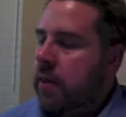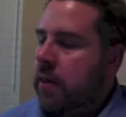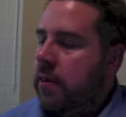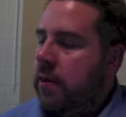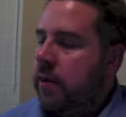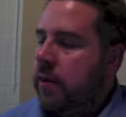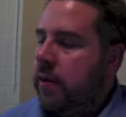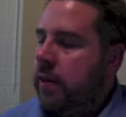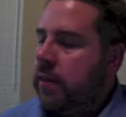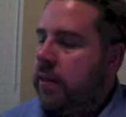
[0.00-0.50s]

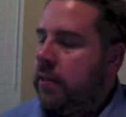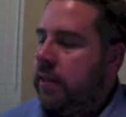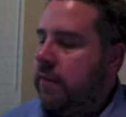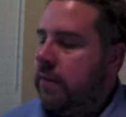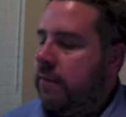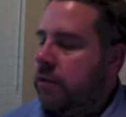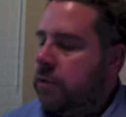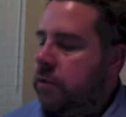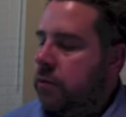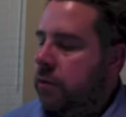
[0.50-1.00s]
there is a
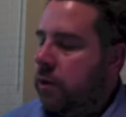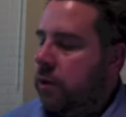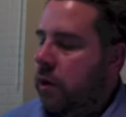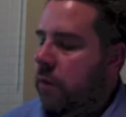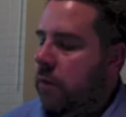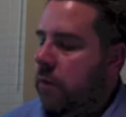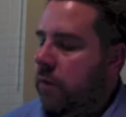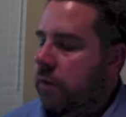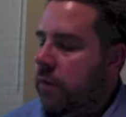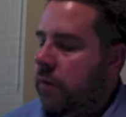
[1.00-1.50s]
visual
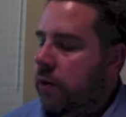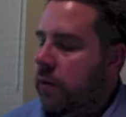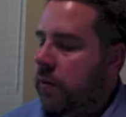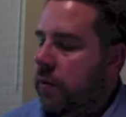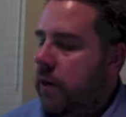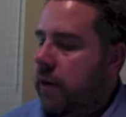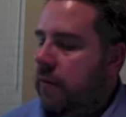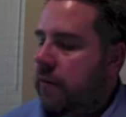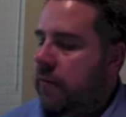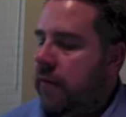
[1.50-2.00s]

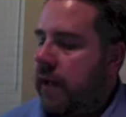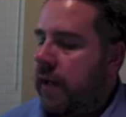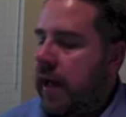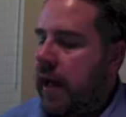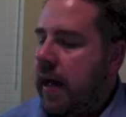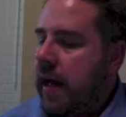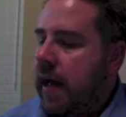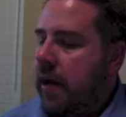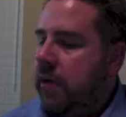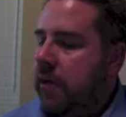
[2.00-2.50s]
overview of
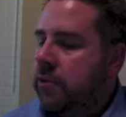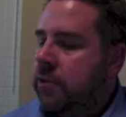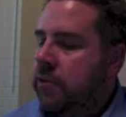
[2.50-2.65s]
how